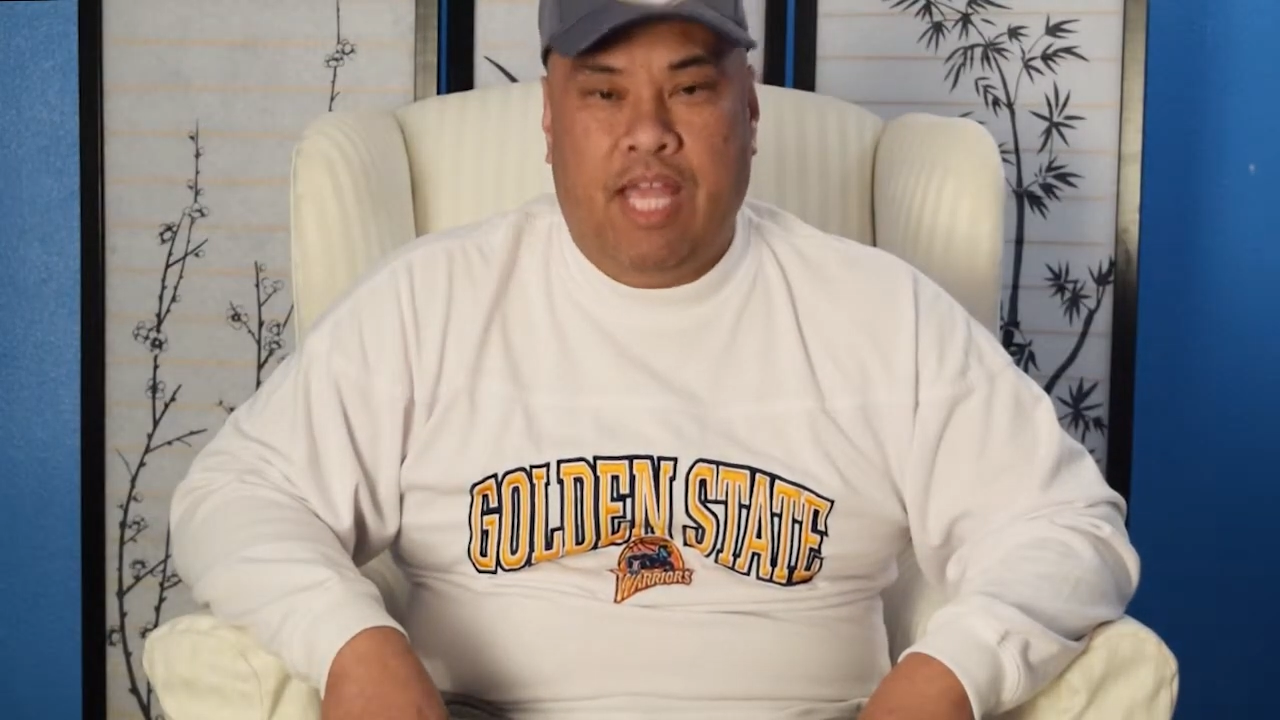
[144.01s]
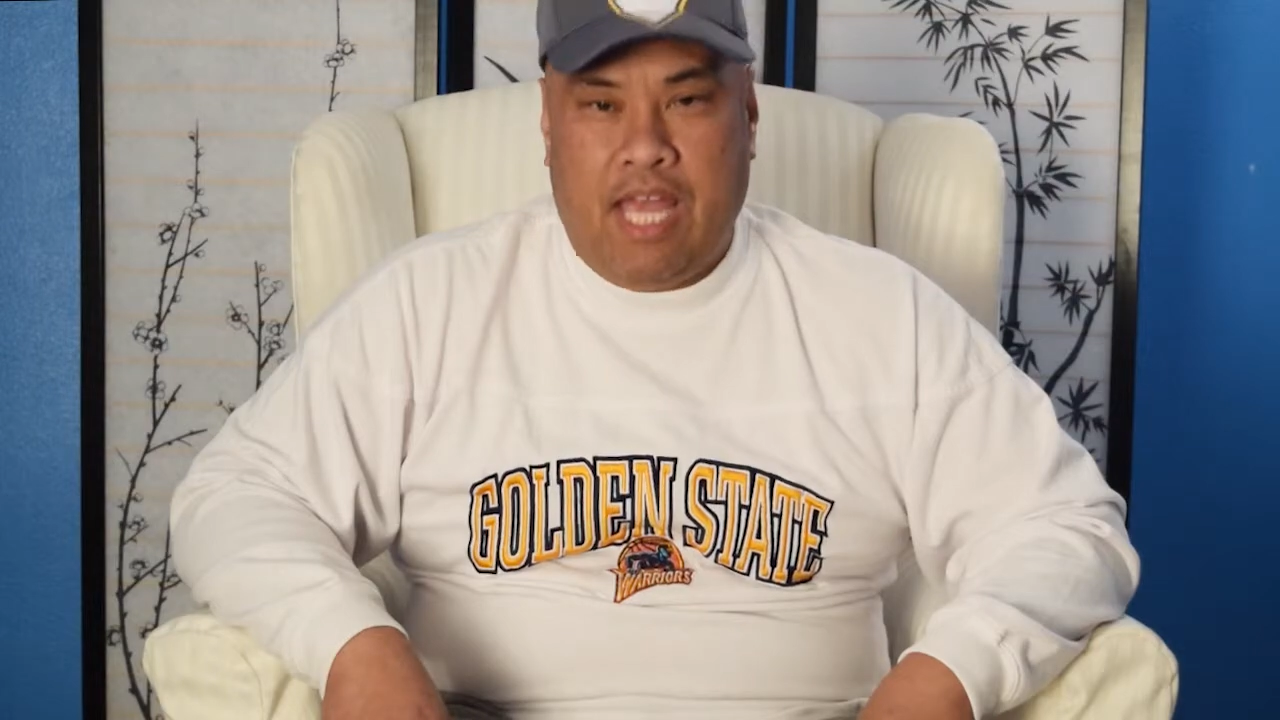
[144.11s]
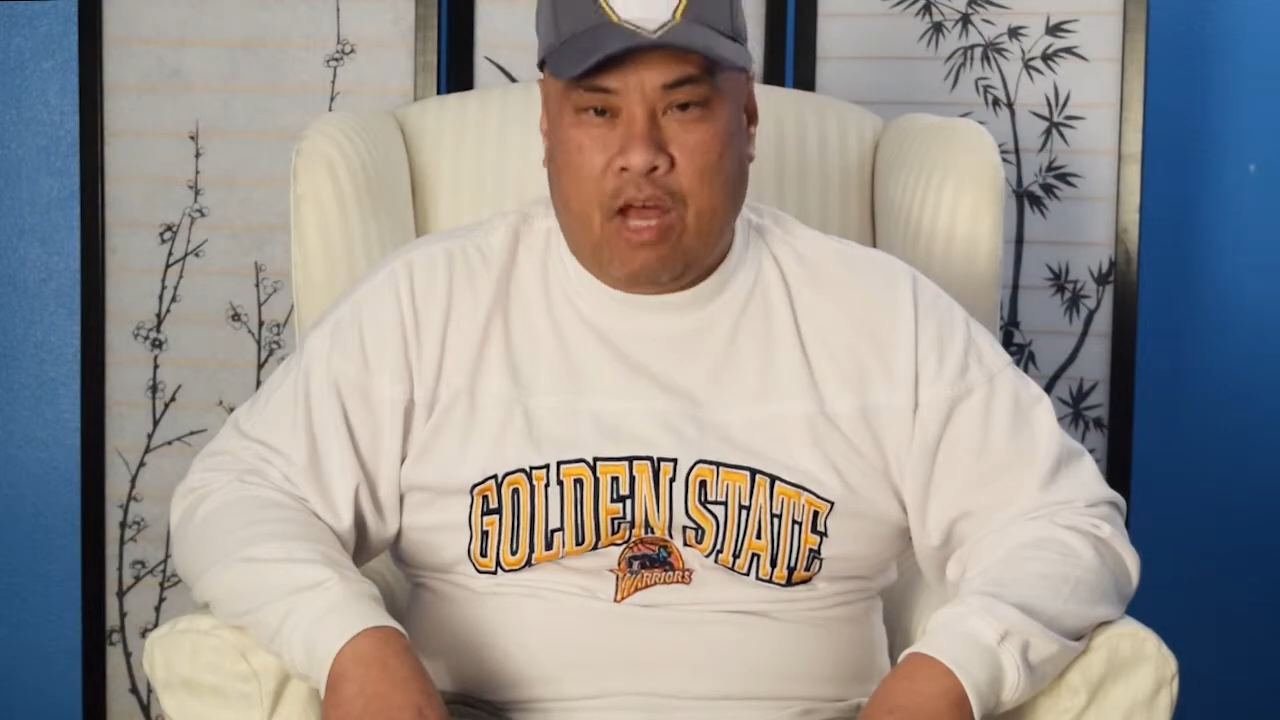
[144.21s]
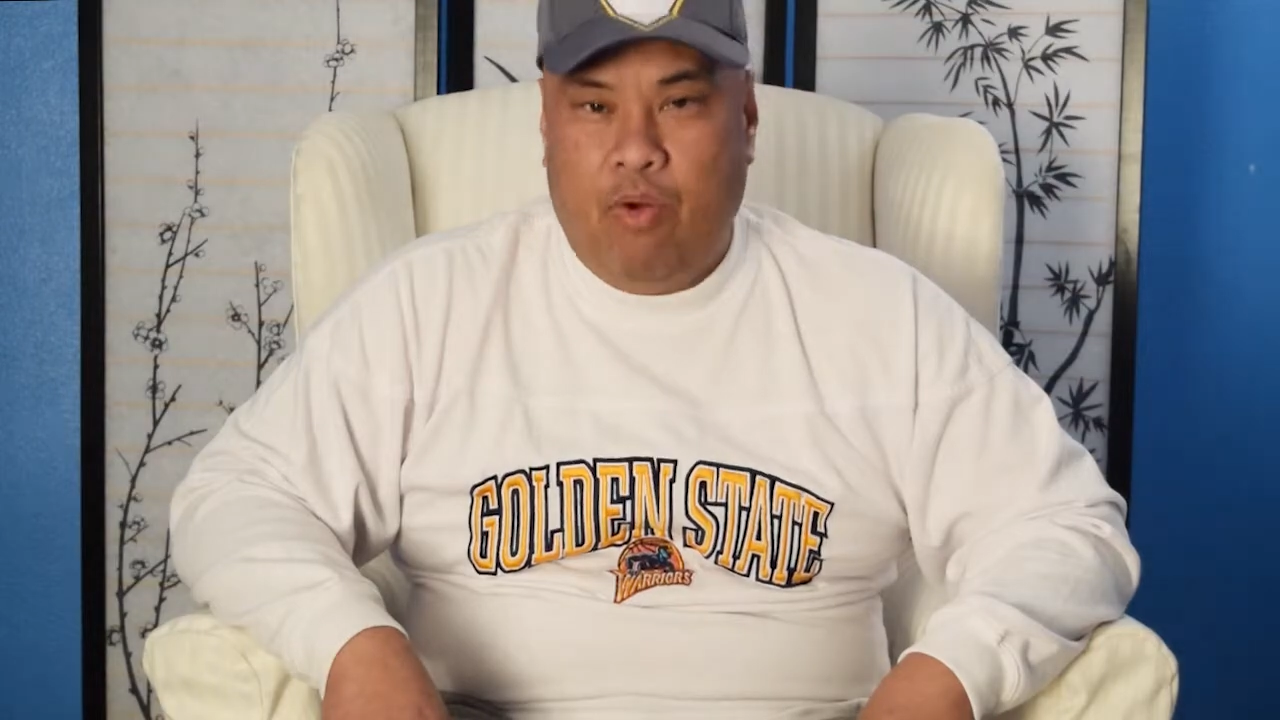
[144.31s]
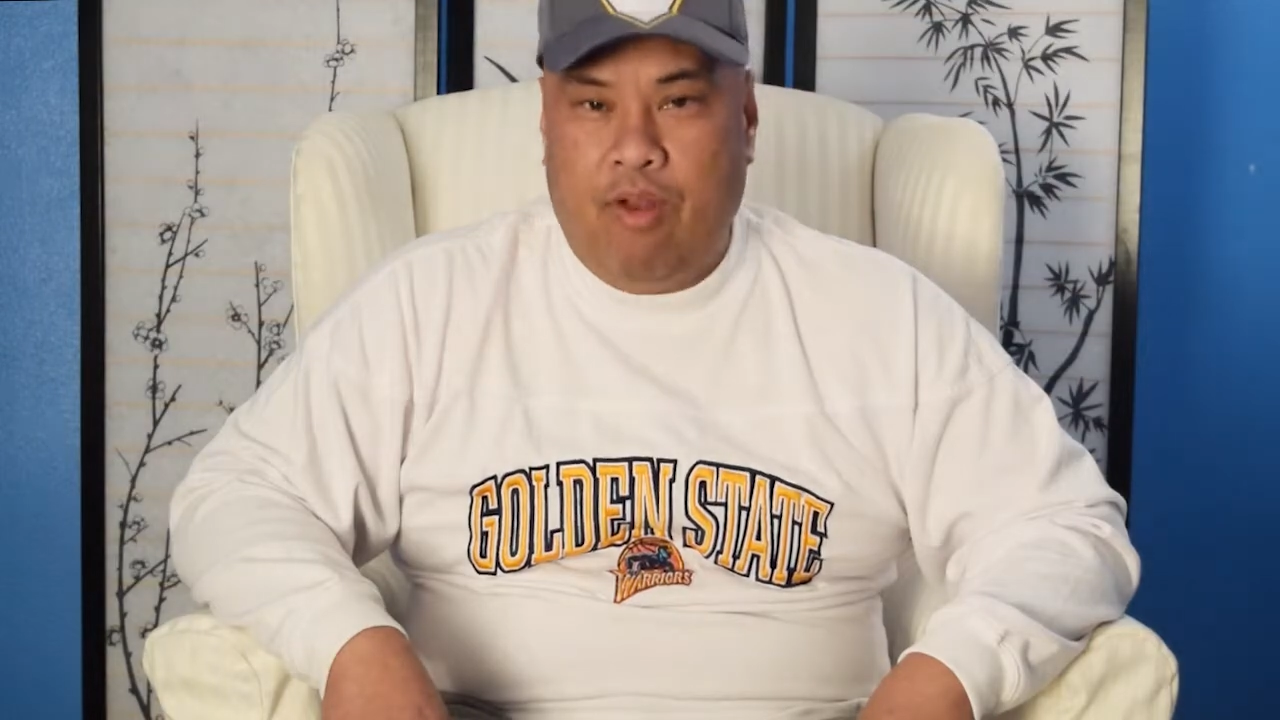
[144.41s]

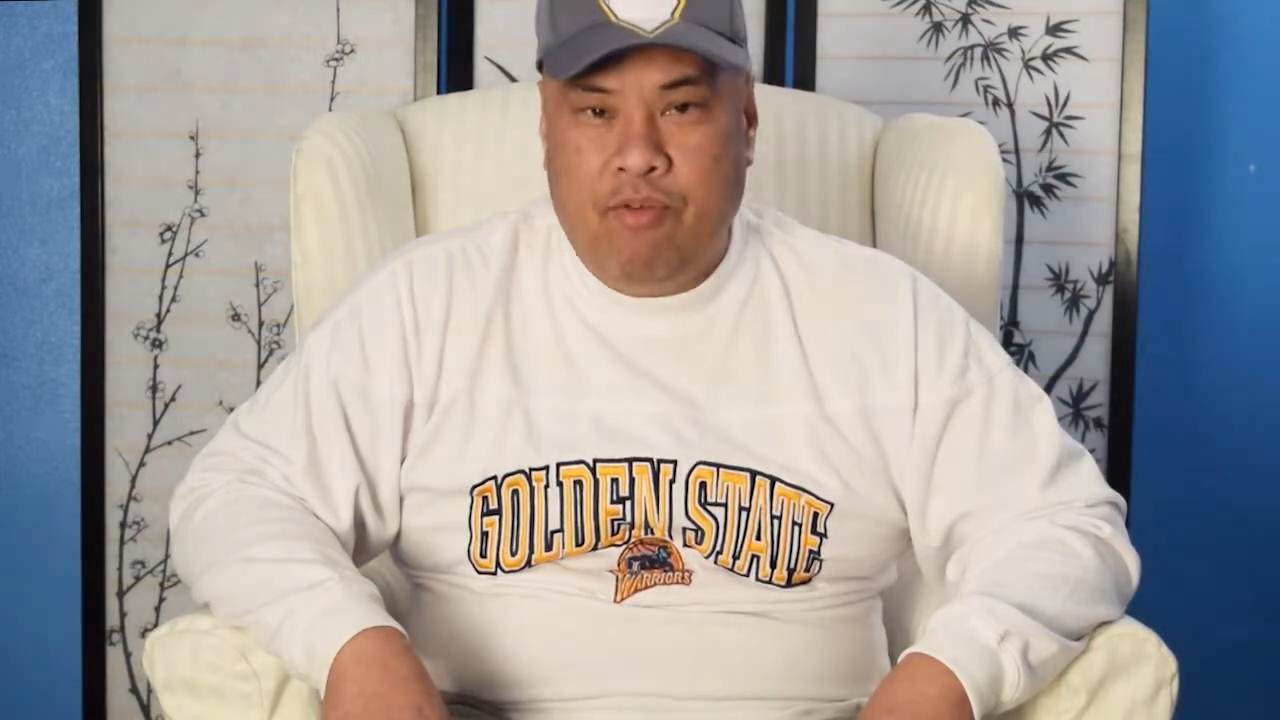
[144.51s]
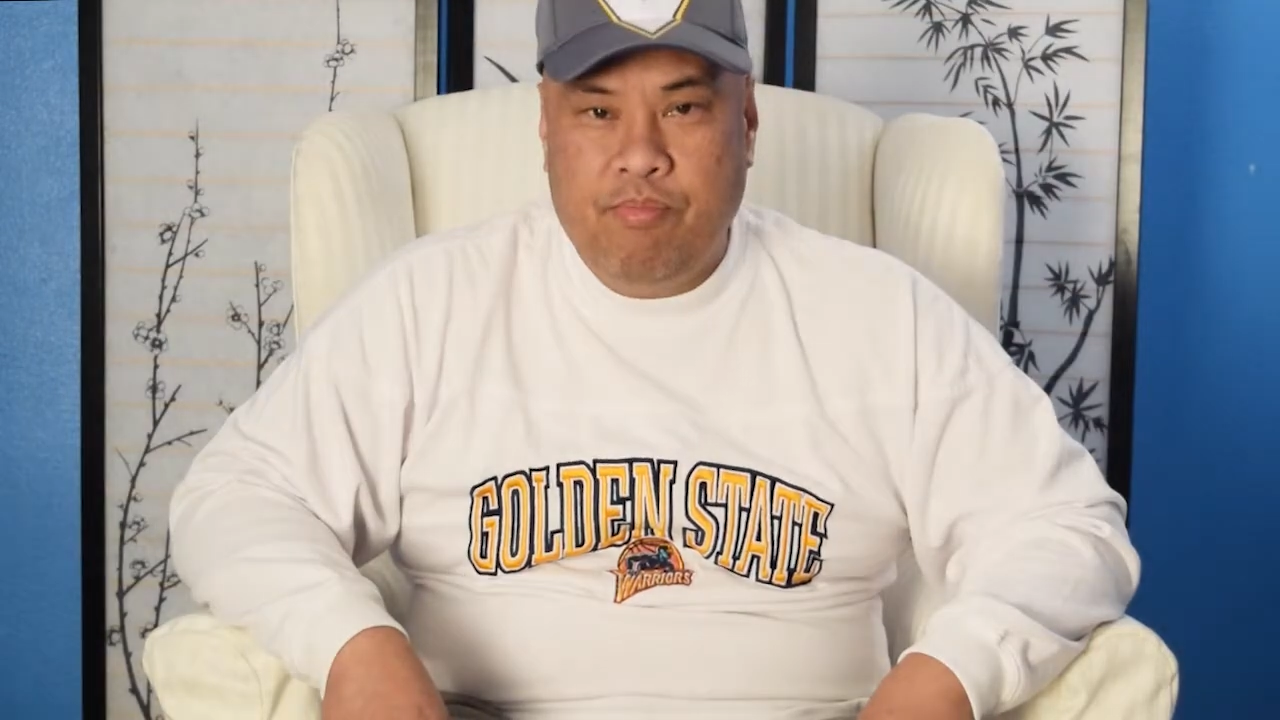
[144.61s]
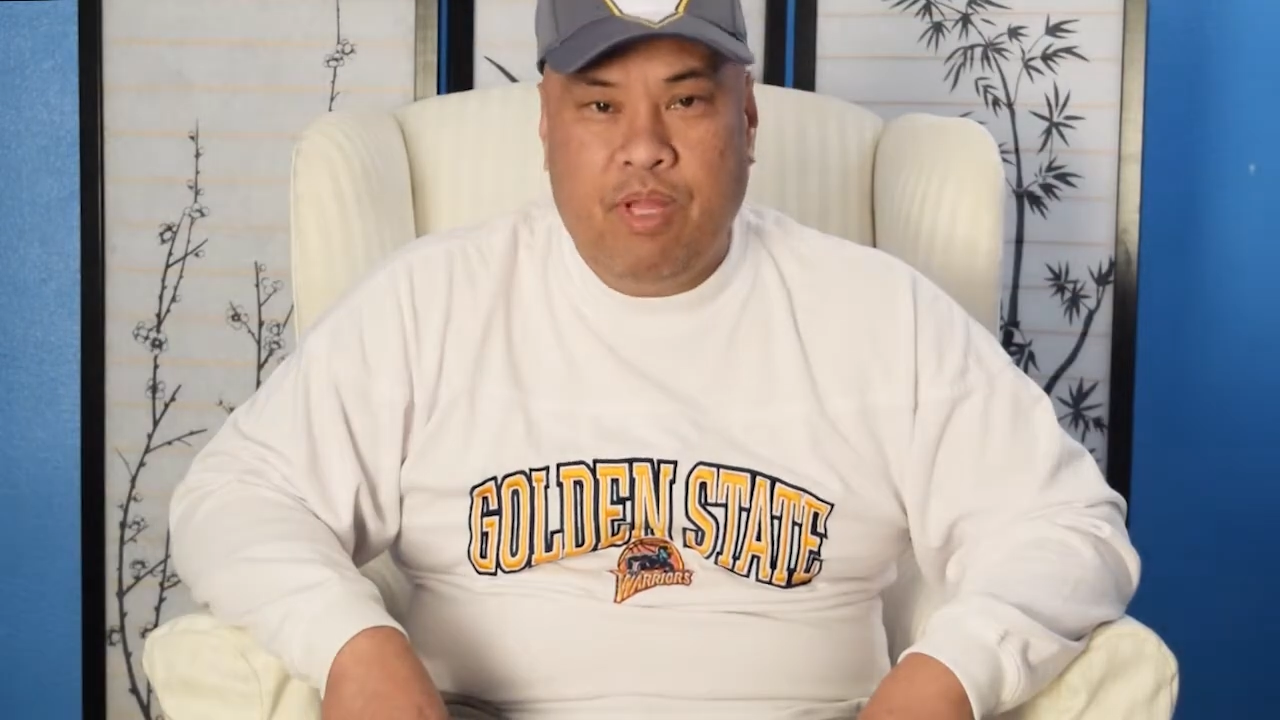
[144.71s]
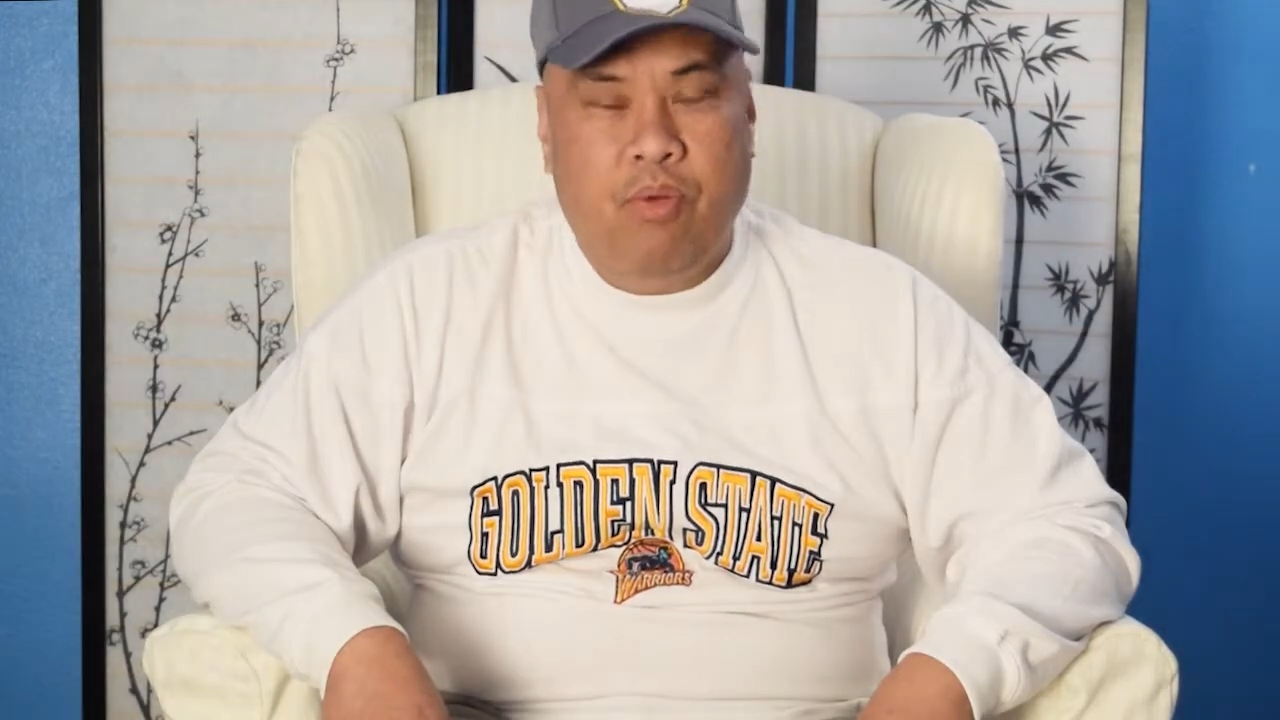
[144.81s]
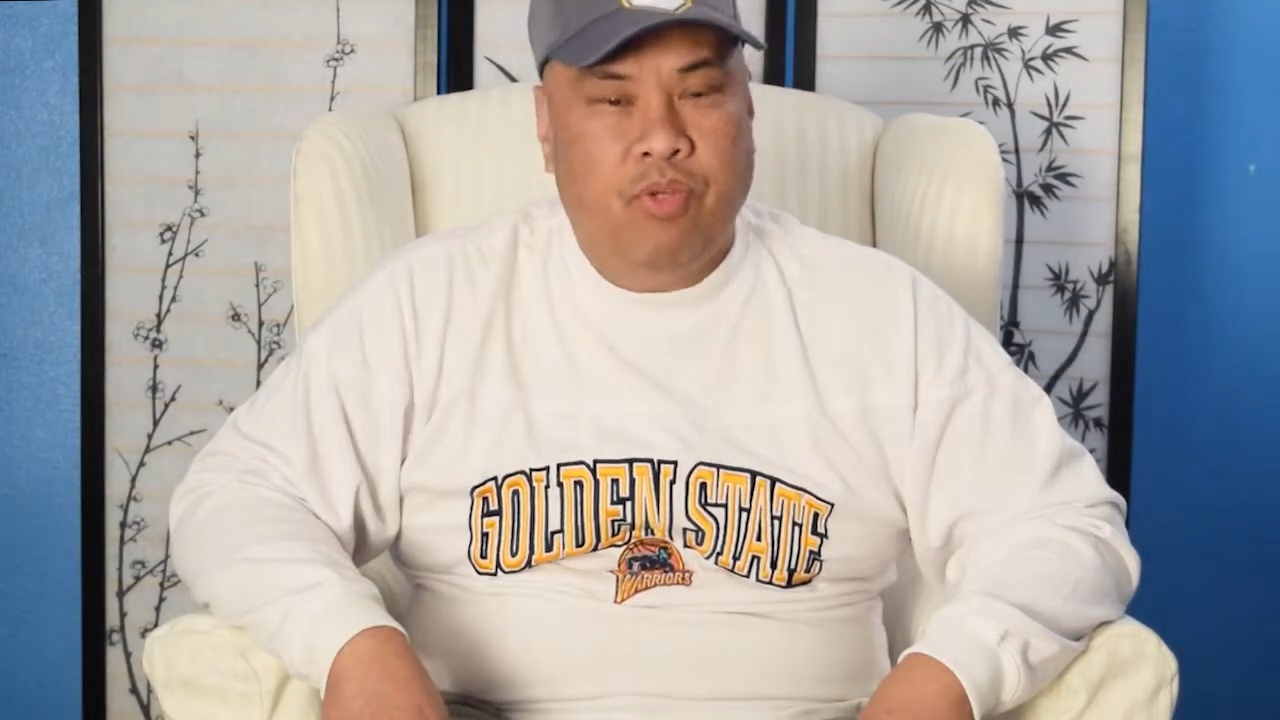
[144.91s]
how
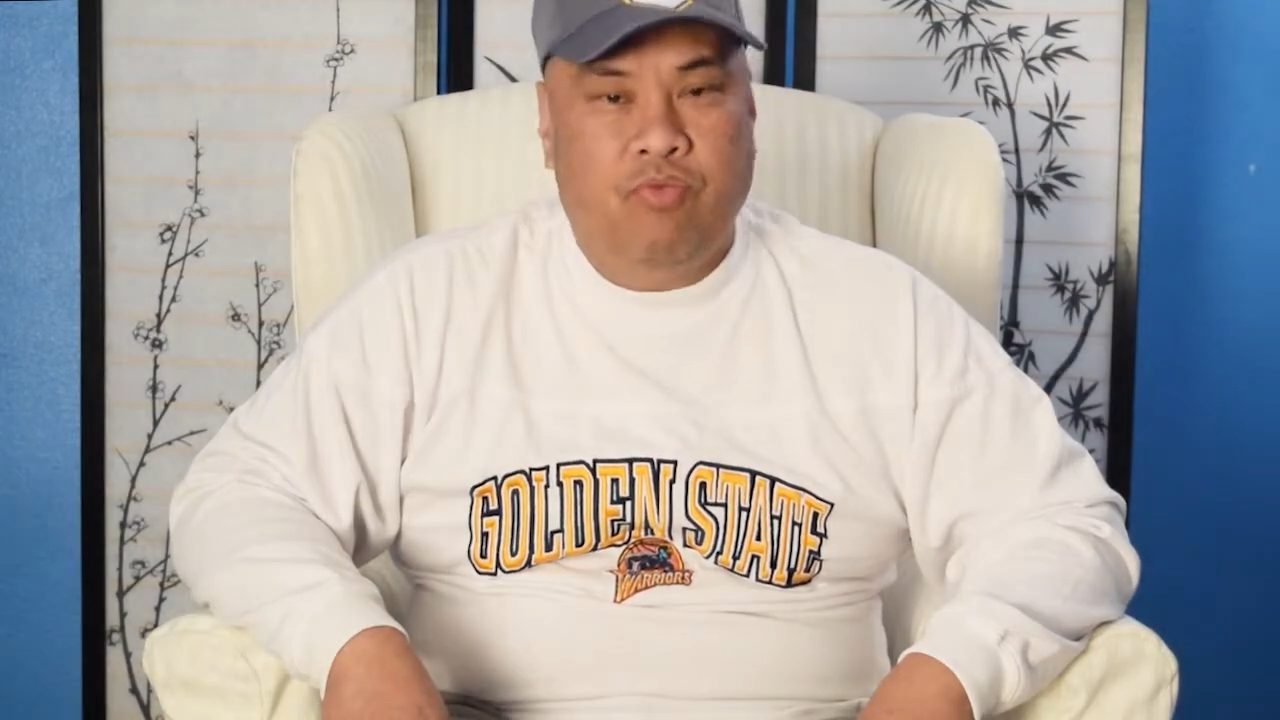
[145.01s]
everybody was